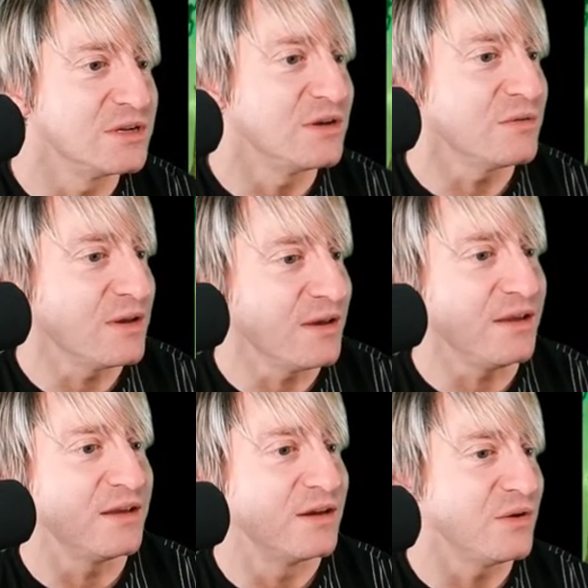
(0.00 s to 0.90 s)

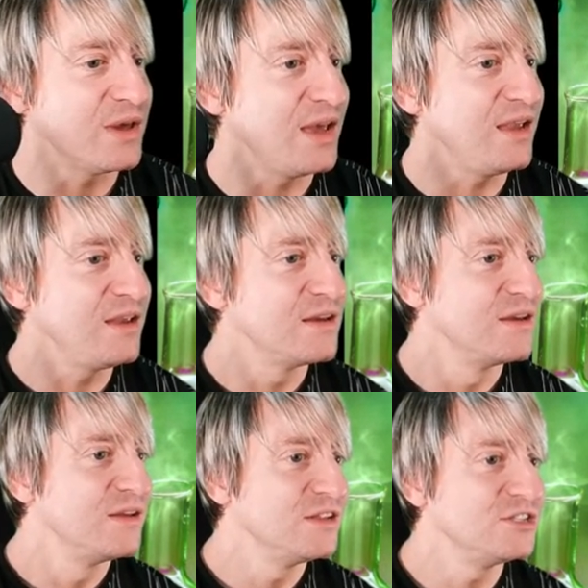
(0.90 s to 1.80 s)
Okay, okay.
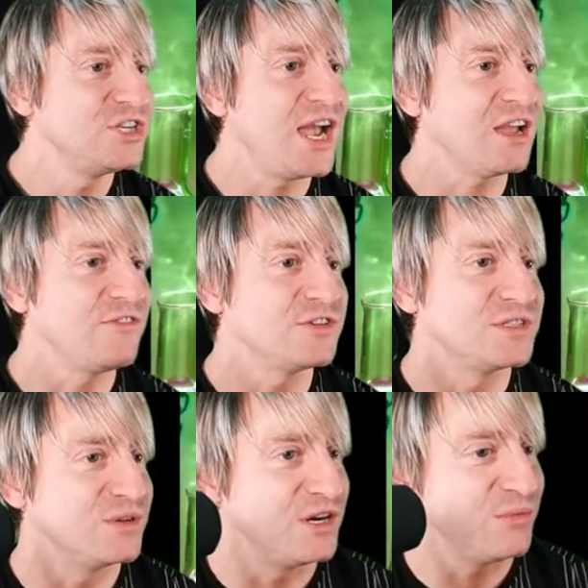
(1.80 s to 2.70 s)
Jack, if you're
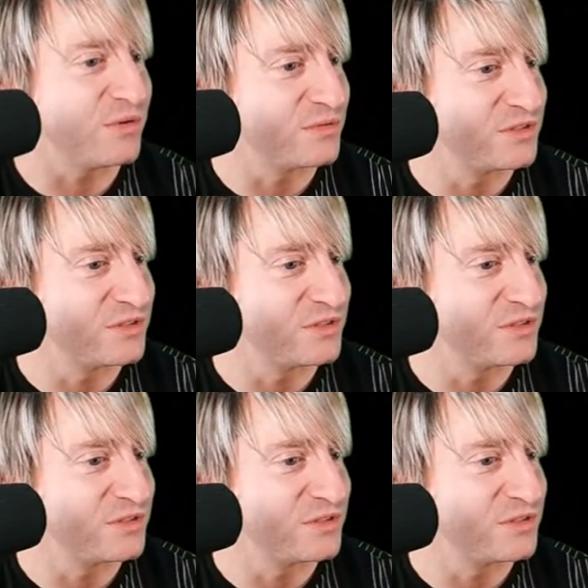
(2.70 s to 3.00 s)
still here, we'll